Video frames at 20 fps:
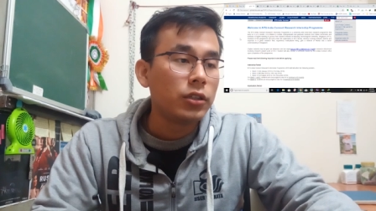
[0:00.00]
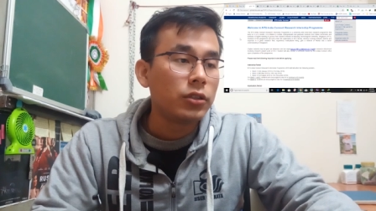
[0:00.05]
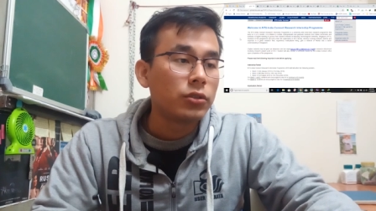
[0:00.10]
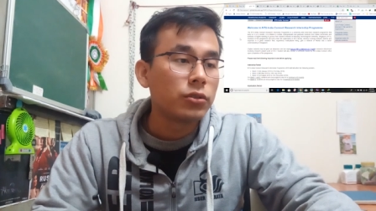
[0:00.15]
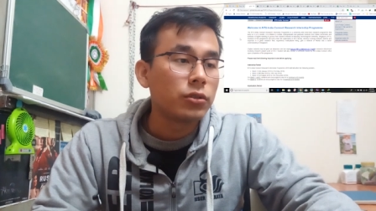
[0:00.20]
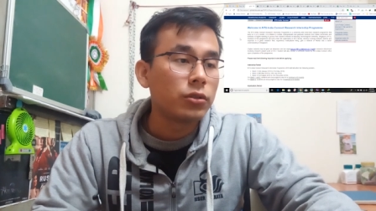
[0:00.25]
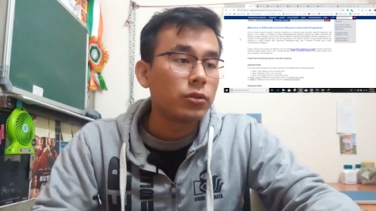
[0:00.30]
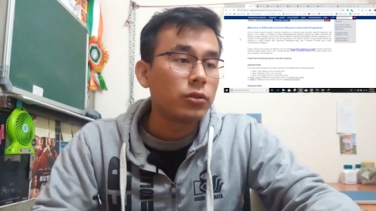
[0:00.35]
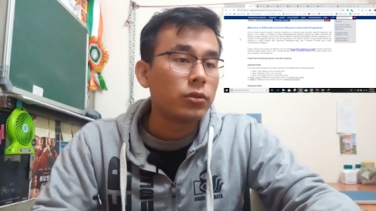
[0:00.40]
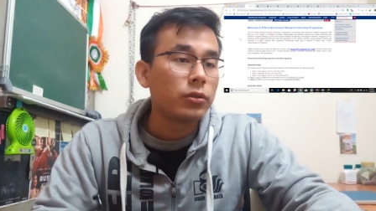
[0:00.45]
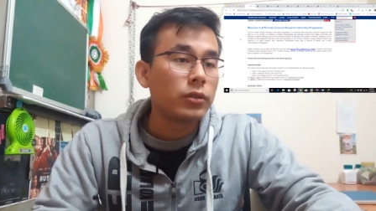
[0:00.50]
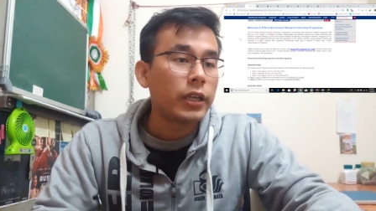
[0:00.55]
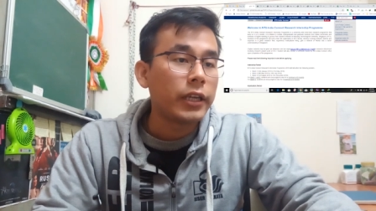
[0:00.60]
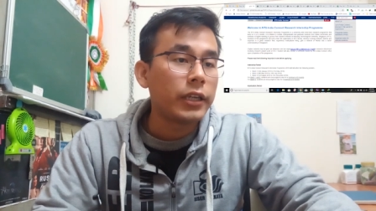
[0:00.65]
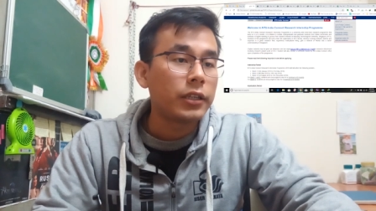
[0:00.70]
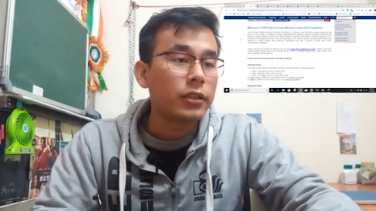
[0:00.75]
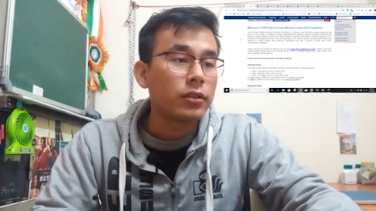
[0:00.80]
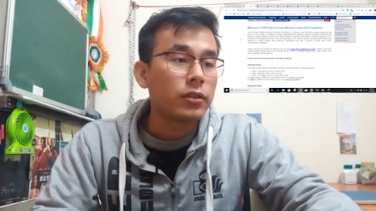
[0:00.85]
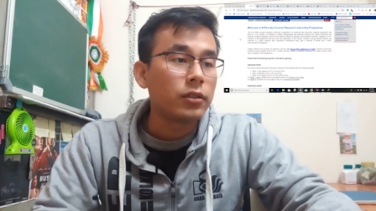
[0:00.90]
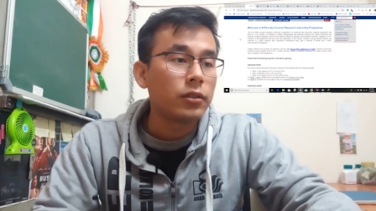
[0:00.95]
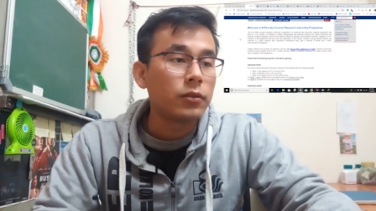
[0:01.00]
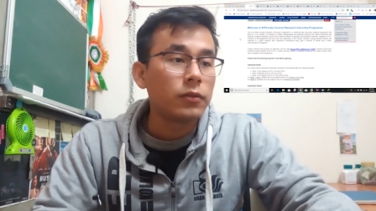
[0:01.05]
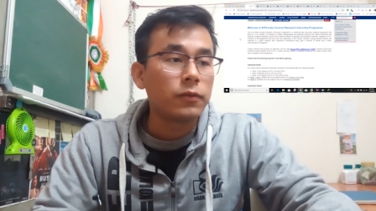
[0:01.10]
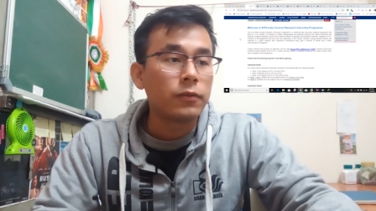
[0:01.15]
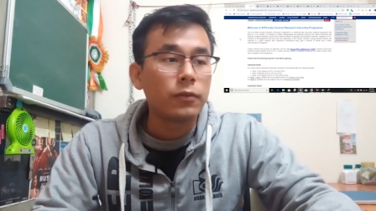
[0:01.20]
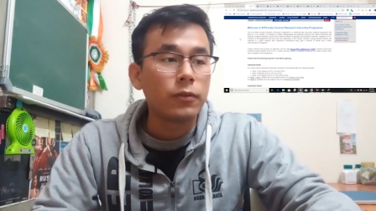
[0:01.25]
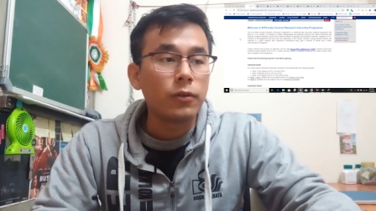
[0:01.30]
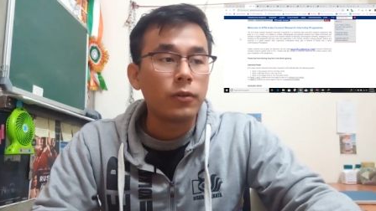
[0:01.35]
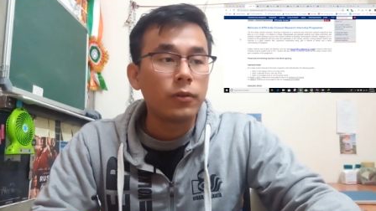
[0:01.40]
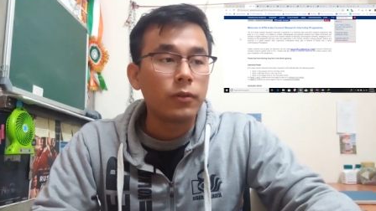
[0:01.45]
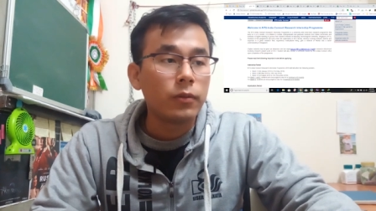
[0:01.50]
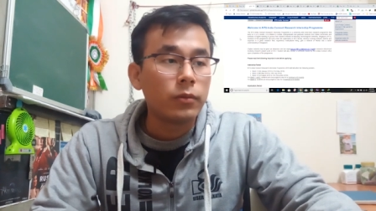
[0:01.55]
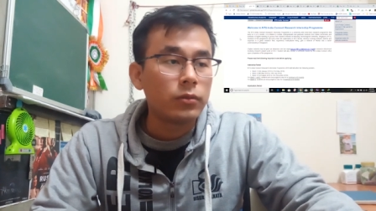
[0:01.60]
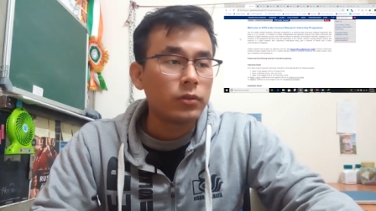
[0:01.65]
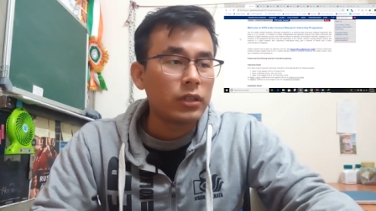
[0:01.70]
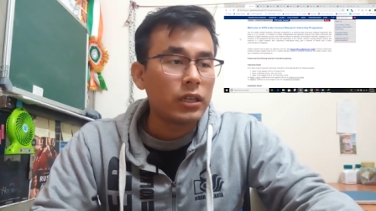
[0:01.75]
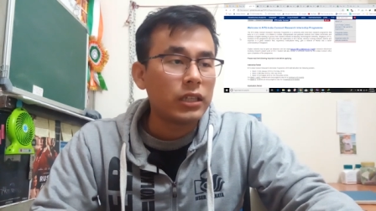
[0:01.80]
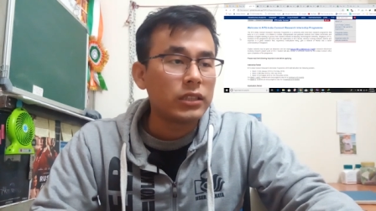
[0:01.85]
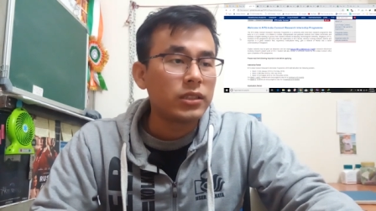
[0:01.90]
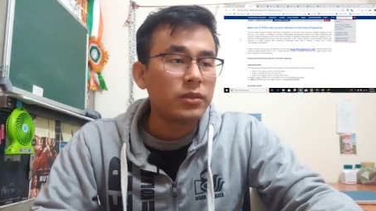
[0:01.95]
So like
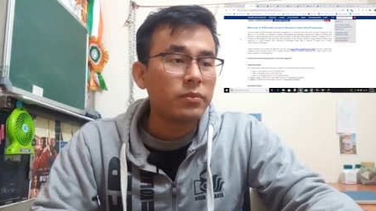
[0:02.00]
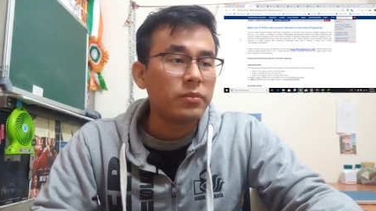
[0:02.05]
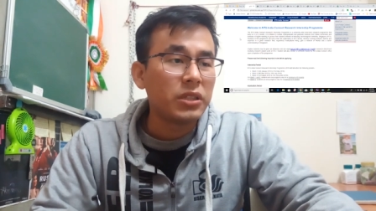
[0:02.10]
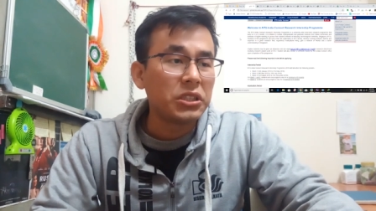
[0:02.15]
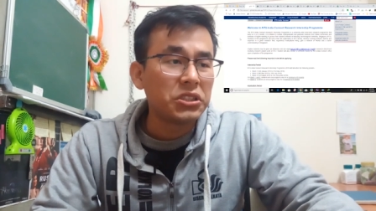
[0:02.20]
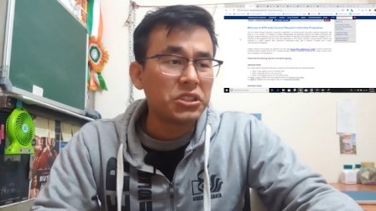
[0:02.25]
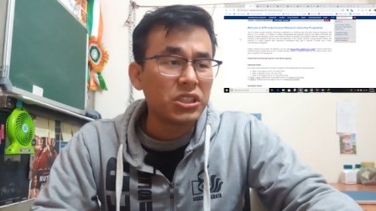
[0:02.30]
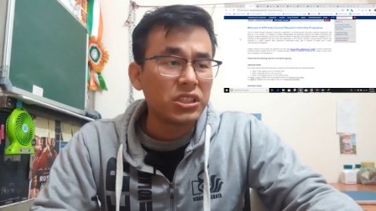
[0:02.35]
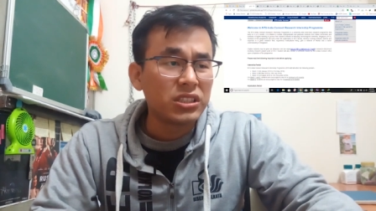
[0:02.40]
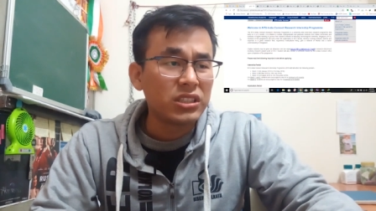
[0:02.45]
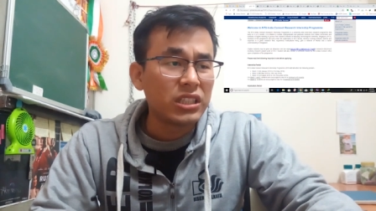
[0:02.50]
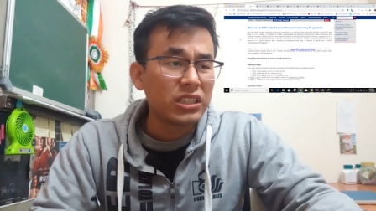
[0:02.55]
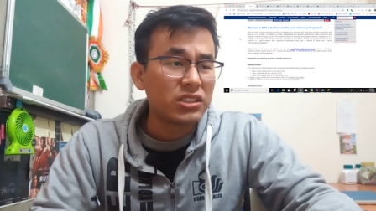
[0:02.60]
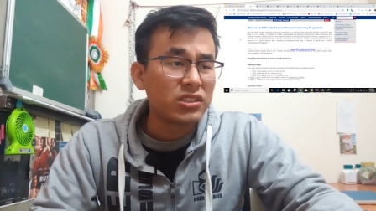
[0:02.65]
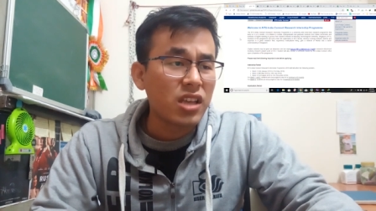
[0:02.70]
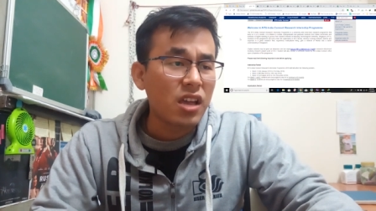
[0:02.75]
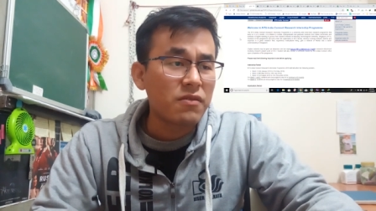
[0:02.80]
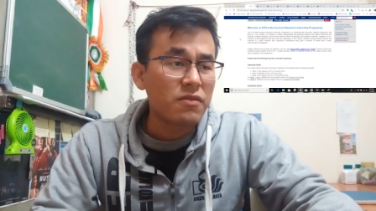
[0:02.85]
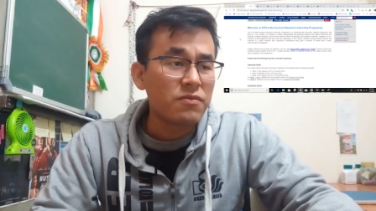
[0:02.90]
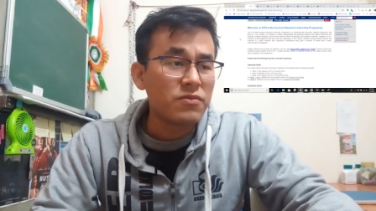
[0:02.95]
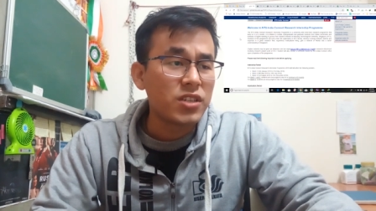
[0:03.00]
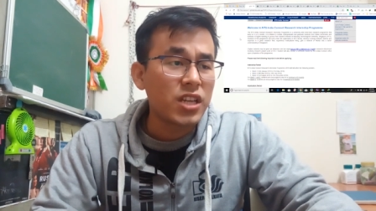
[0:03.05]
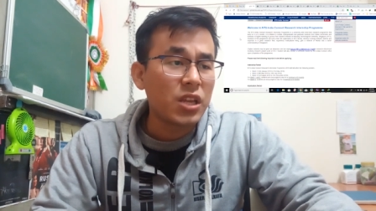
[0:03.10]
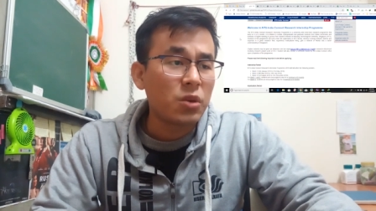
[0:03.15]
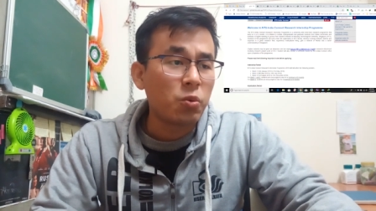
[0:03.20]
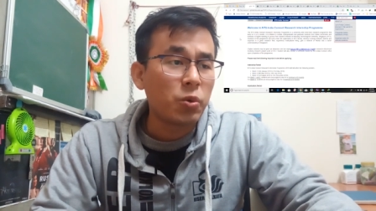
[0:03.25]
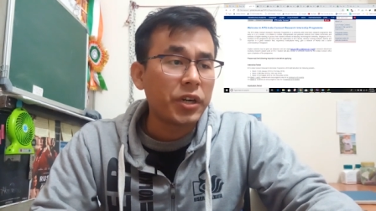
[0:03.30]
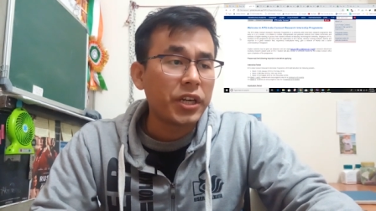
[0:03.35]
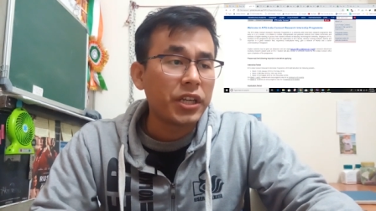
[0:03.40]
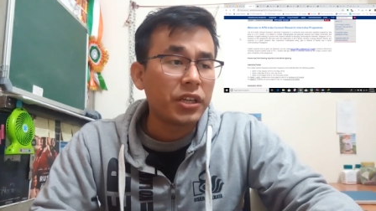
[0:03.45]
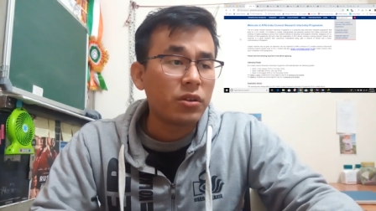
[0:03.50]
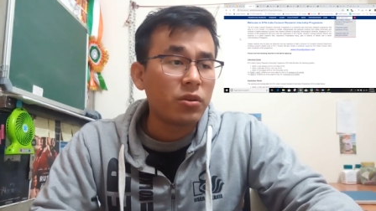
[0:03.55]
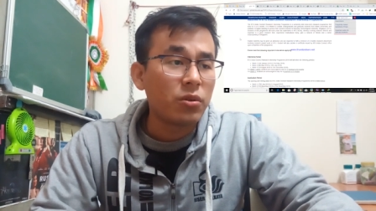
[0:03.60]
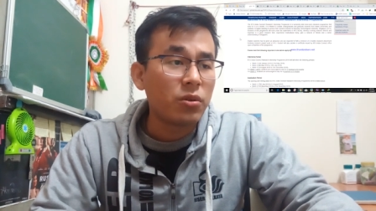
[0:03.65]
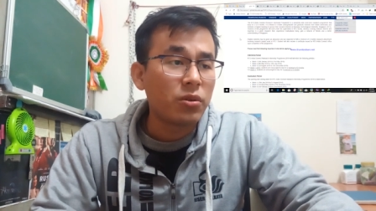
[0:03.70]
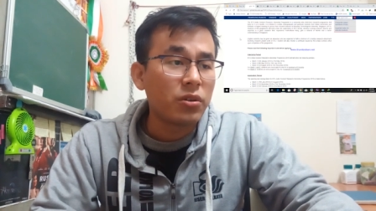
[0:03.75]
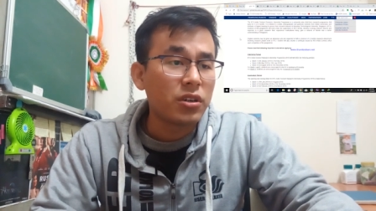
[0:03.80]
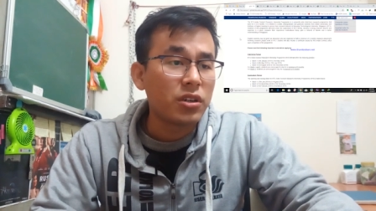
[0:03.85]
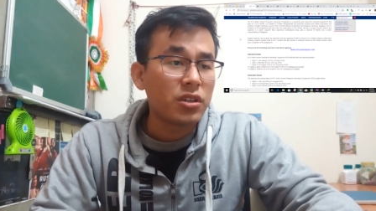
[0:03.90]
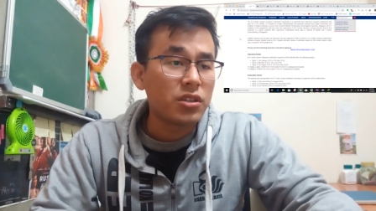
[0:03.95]
for other batches that start from January and
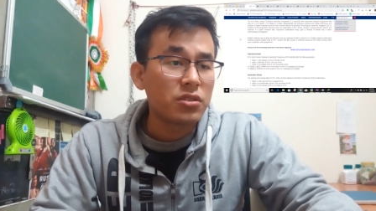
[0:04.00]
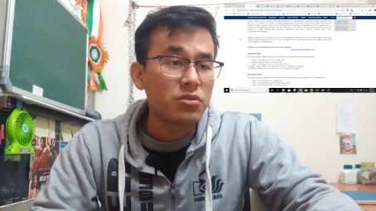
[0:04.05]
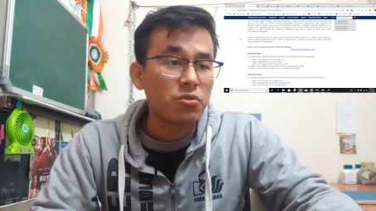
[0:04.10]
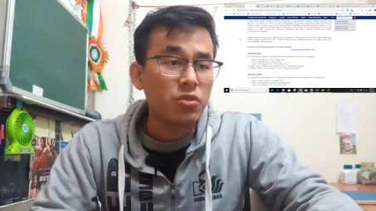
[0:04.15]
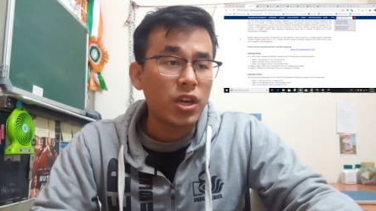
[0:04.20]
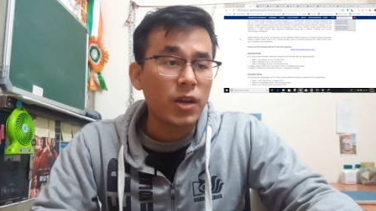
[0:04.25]
August,